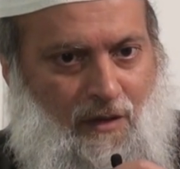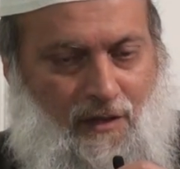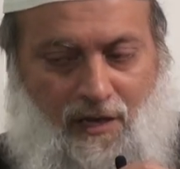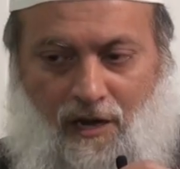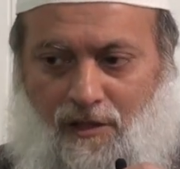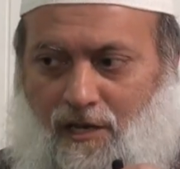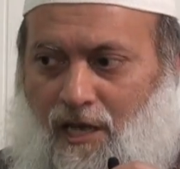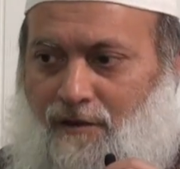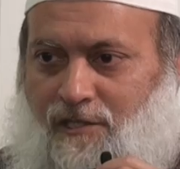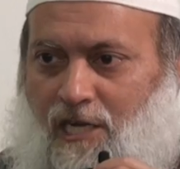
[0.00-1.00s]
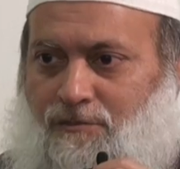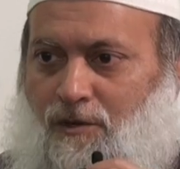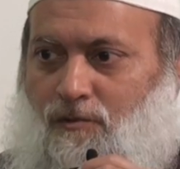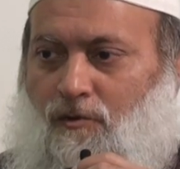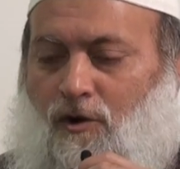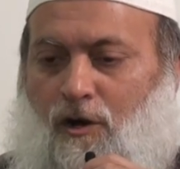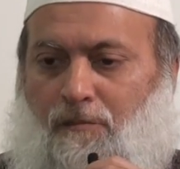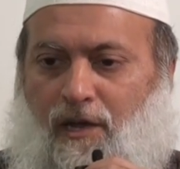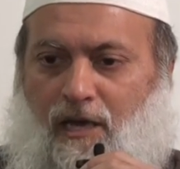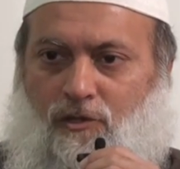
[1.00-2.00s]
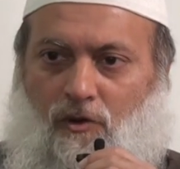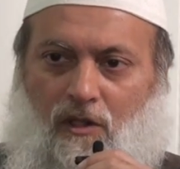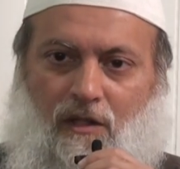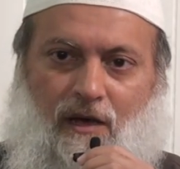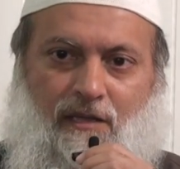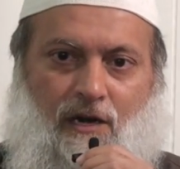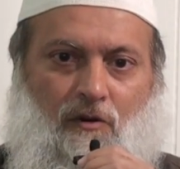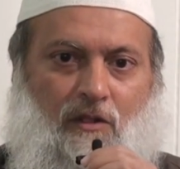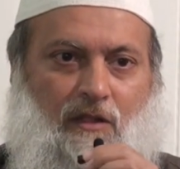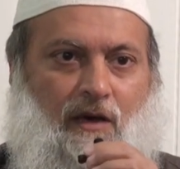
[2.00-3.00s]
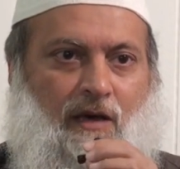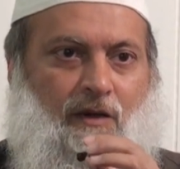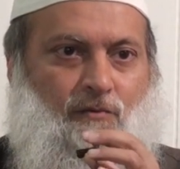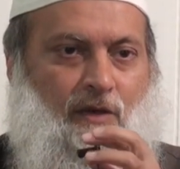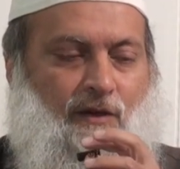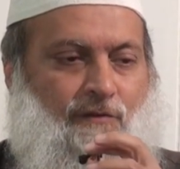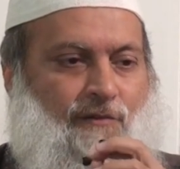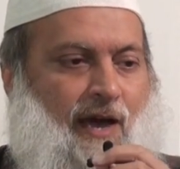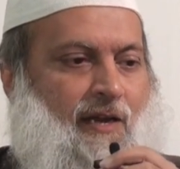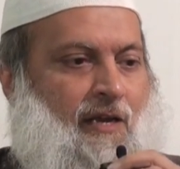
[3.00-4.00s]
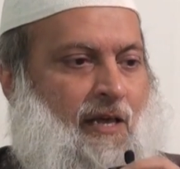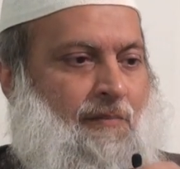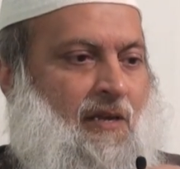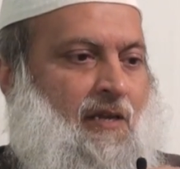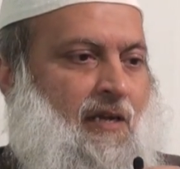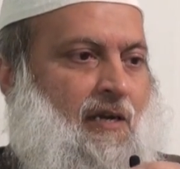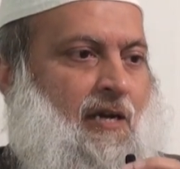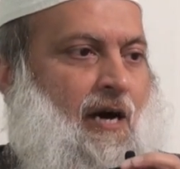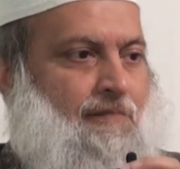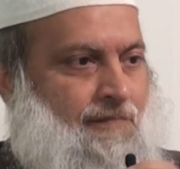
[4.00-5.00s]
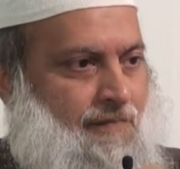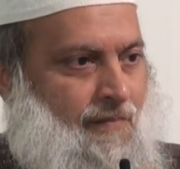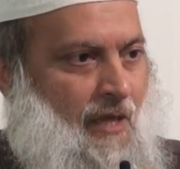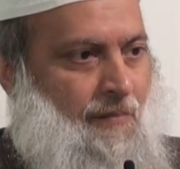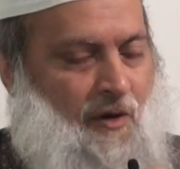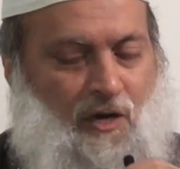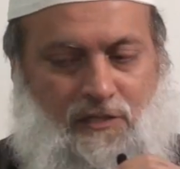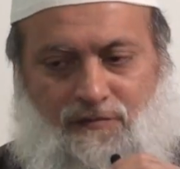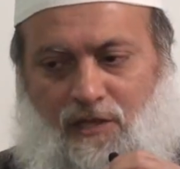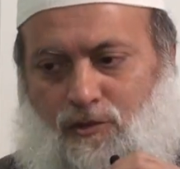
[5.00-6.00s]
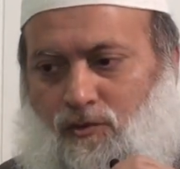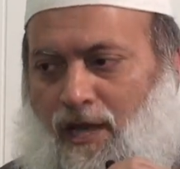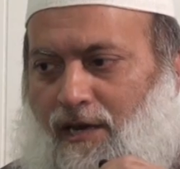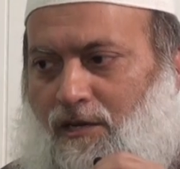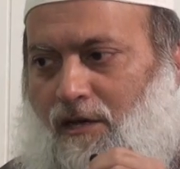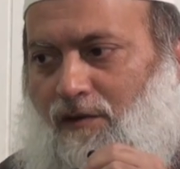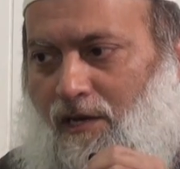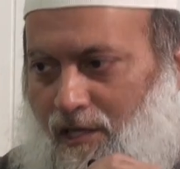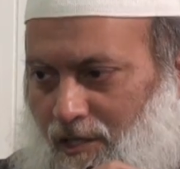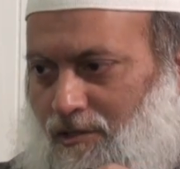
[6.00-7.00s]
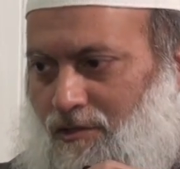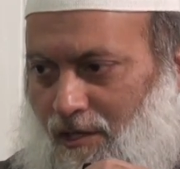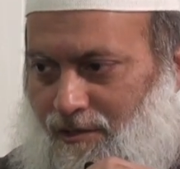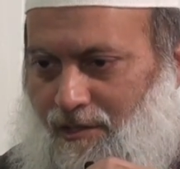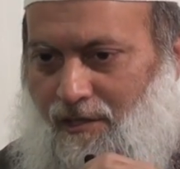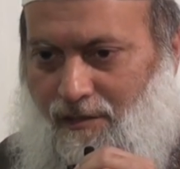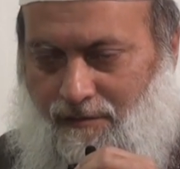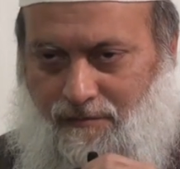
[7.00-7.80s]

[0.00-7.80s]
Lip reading: And then on the Day of Judgment, we will complain to Allah that, oh Allah, we invited him and he didn't come. And because of this, we had to give allegiance to Yazid,